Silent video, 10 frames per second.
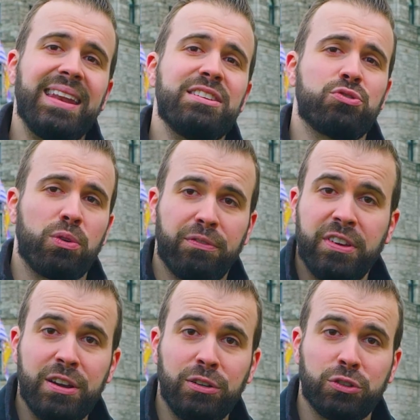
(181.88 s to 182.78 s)
it has
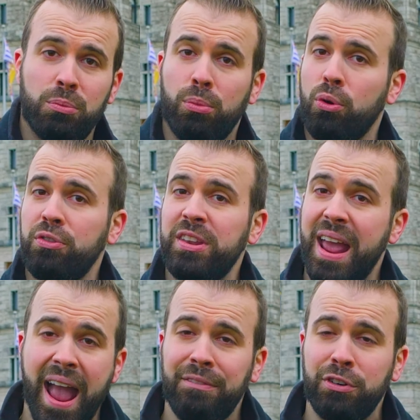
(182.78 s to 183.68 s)
revealed more than
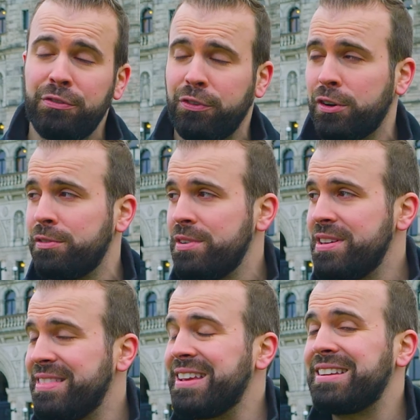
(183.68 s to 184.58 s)
ever for
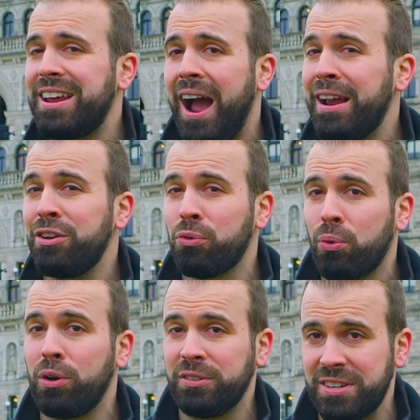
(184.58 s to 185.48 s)
the entire
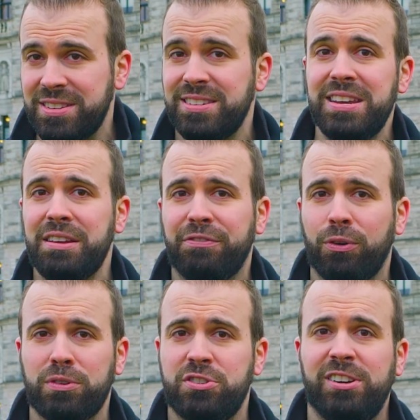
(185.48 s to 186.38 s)
world to see,
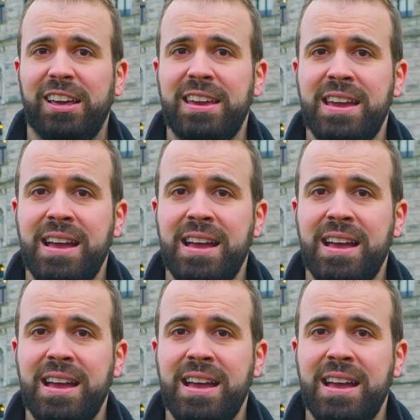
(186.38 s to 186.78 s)
unfortunately,